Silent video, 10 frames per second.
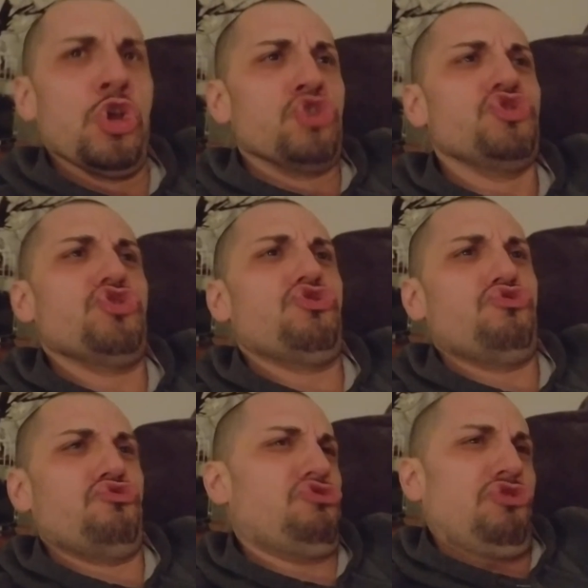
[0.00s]

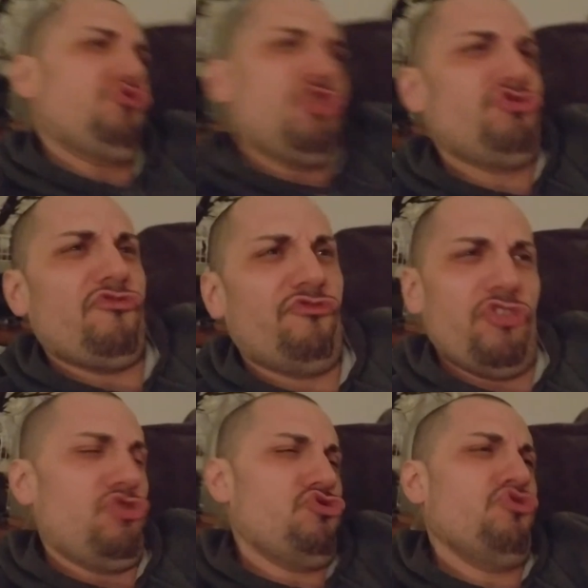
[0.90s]

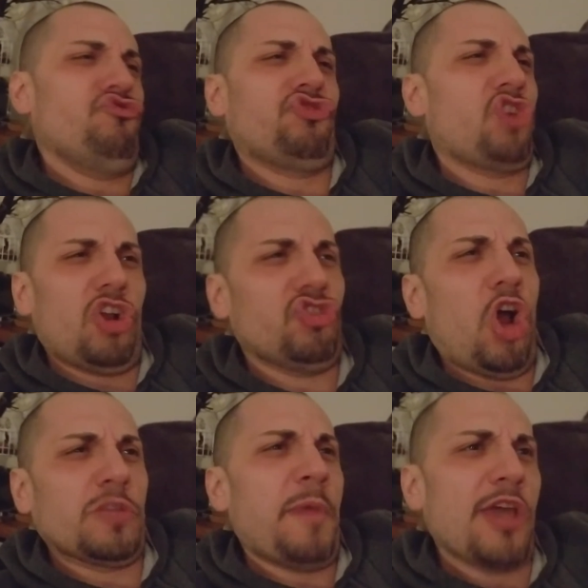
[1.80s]
you don't
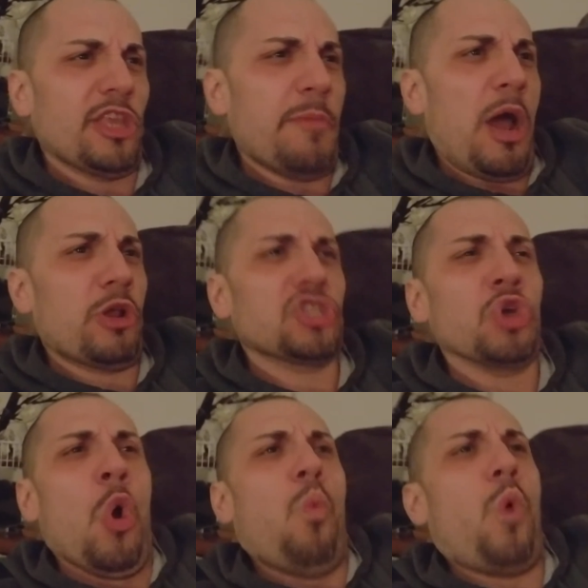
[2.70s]
talk badly about us,
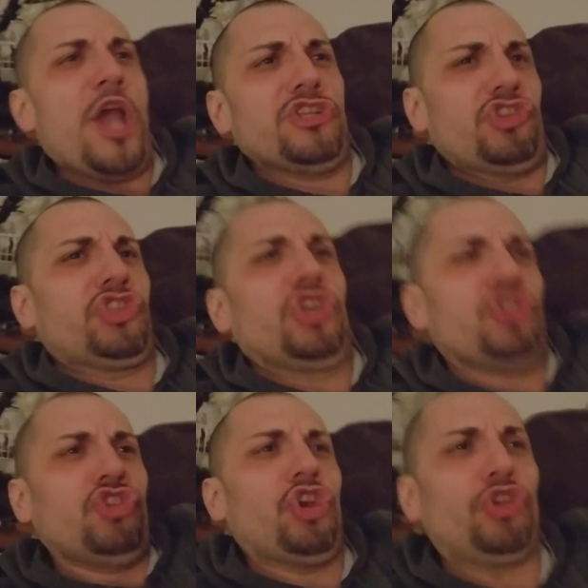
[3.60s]
white
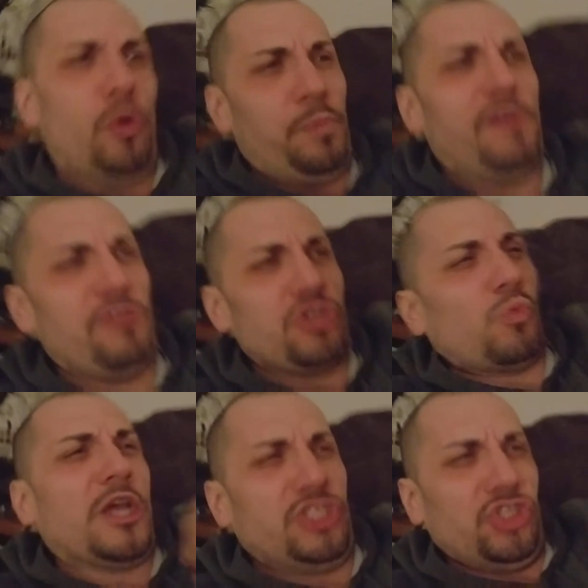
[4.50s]
cisgender privilege,
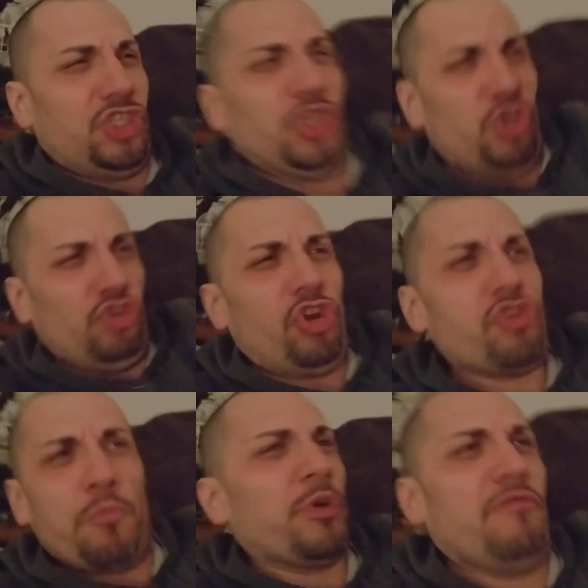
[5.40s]
white
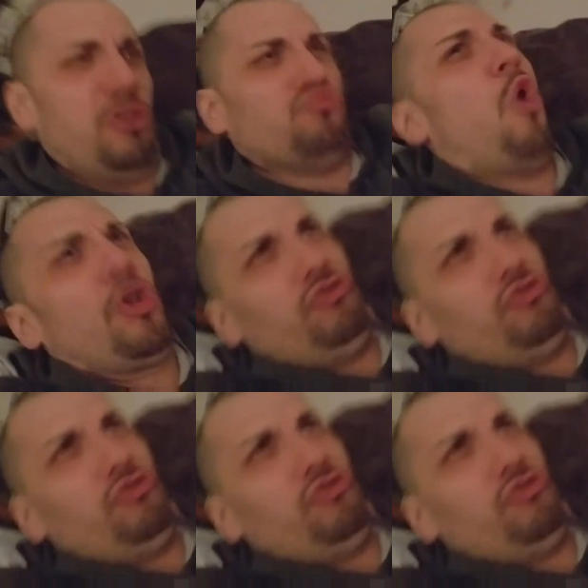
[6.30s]
cisgender privilege, white